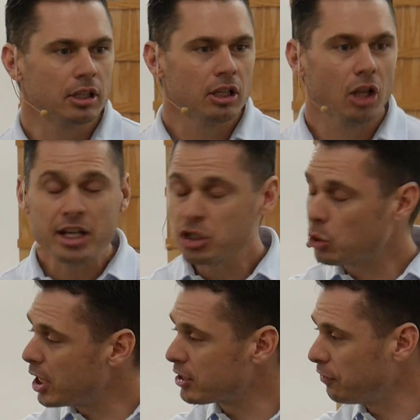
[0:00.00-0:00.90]
Light
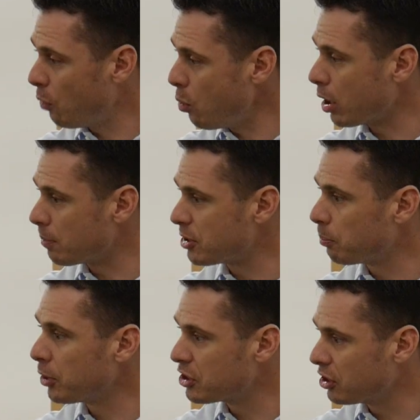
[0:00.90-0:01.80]
transforms. It
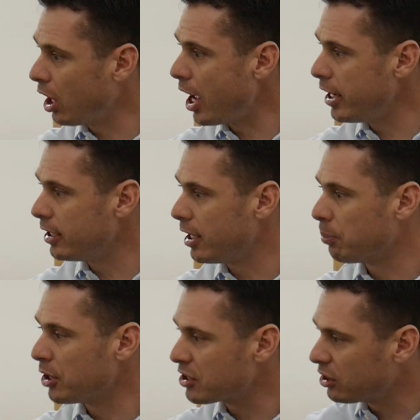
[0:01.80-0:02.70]
brings light. It
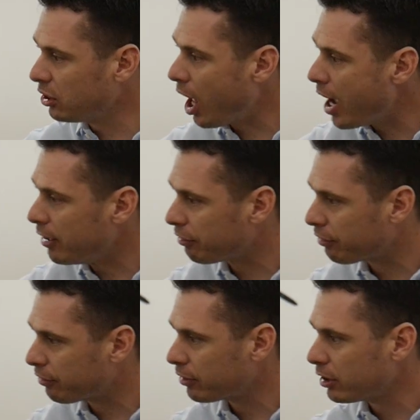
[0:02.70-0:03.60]
brings
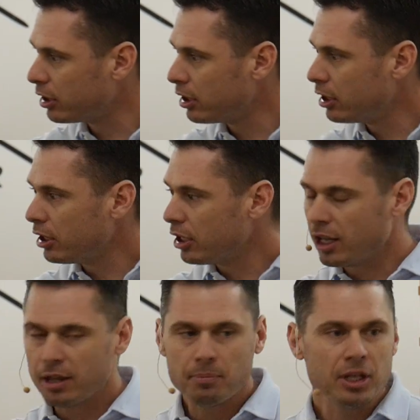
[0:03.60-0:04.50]
life.
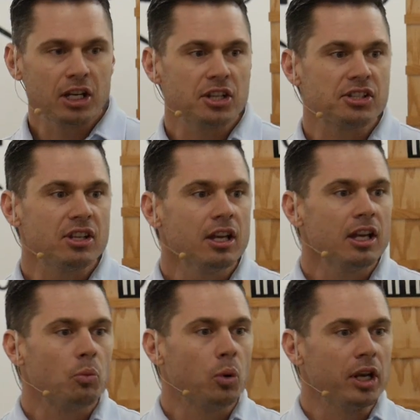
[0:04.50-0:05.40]
Because
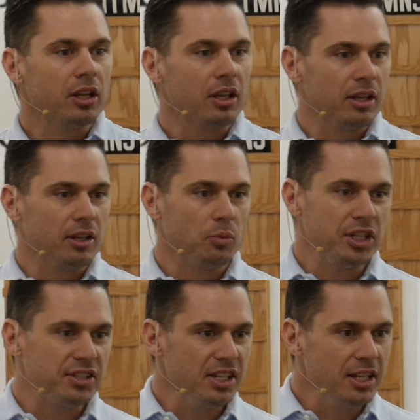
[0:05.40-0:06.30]
when we
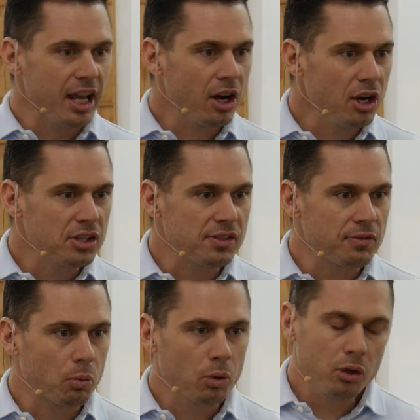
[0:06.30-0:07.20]
see areas of
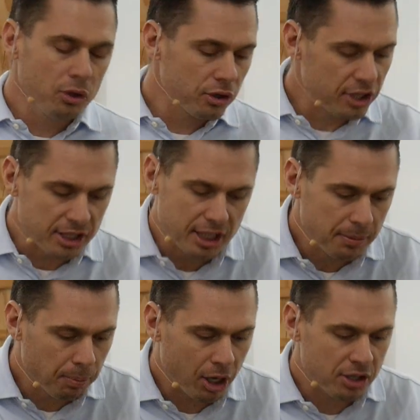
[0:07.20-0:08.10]
the world or in the
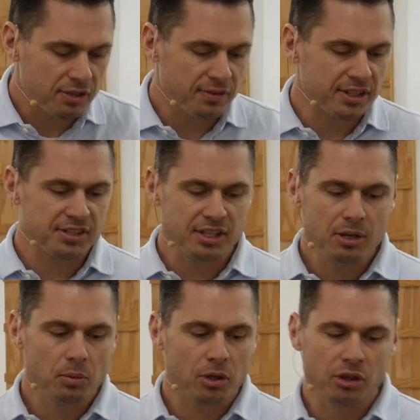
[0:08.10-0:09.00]
deep parts of the sea
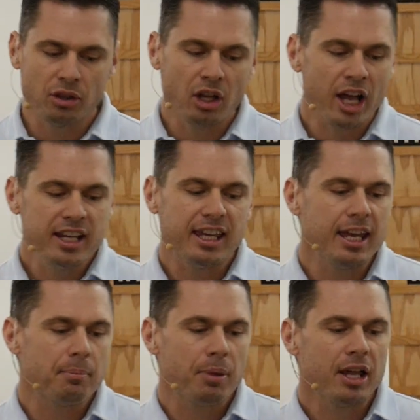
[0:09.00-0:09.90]
where light
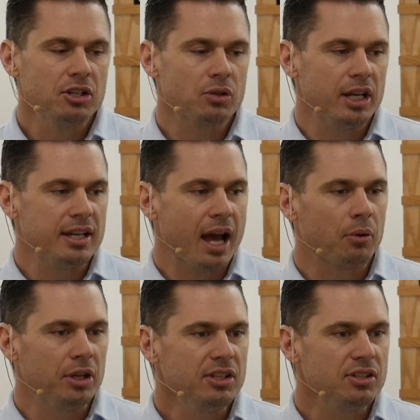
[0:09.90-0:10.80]
can't penetrate
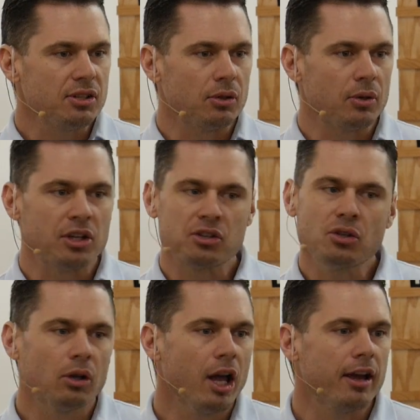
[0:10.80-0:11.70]
down into and there's
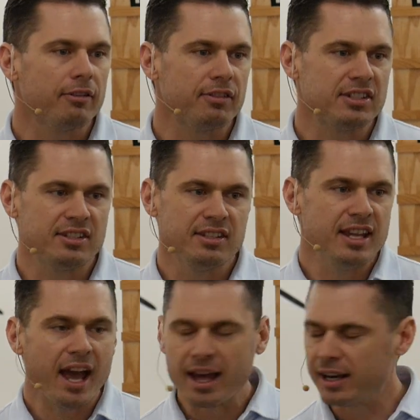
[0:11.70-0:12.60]
no life. It's
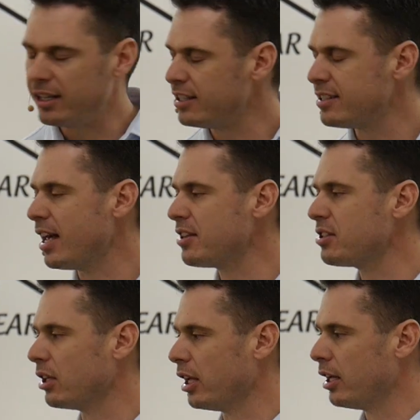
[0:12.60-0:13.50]
dead and it's
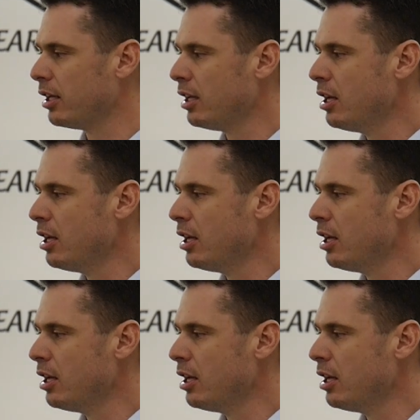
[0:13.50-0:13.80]
desolate.